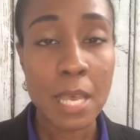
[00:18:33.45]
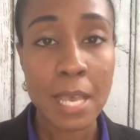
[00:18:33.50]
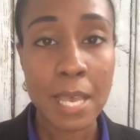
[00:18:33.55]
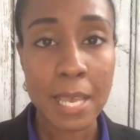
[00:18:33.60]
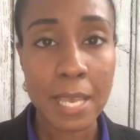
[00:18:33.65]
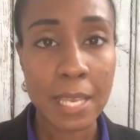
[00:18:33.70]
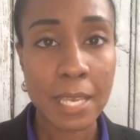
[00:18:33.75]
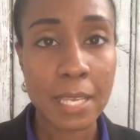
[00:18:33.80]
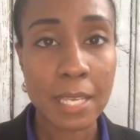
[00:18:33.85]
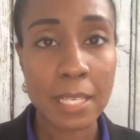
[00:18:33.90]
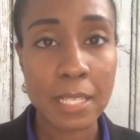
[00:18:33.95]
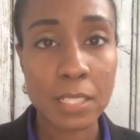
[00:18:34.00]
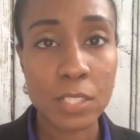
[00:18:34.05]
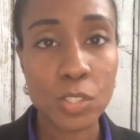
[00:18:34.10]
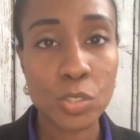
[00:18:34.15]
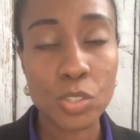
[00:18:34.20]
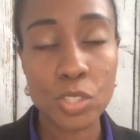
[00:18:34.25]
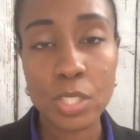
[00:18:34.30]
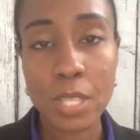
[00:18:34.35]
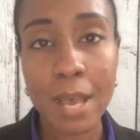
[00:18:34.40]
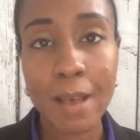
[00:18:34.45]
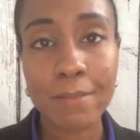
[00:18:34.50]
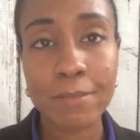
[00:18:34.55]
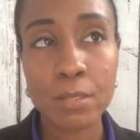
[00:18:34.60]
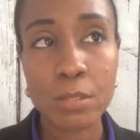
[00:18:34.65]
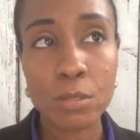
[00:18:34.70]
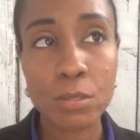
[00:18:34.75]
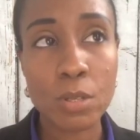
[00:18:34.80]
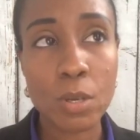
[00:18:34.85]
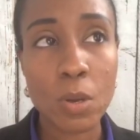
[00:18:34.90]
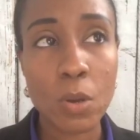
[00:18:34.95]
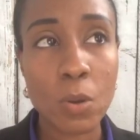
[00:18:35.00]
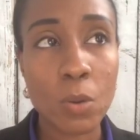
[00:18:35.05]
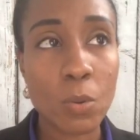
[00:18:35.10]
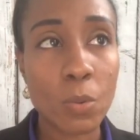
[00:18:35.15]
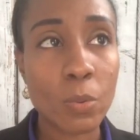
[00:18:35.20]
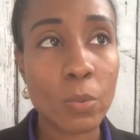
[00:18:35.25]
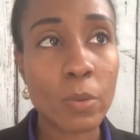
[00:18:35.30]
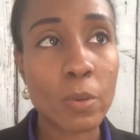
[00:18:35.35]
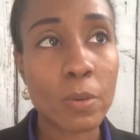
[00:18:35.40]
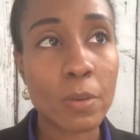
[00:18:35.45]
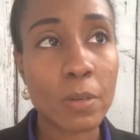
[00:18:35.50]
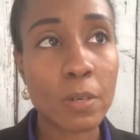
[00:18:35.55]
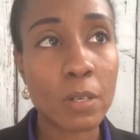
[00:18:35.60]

and you just have to know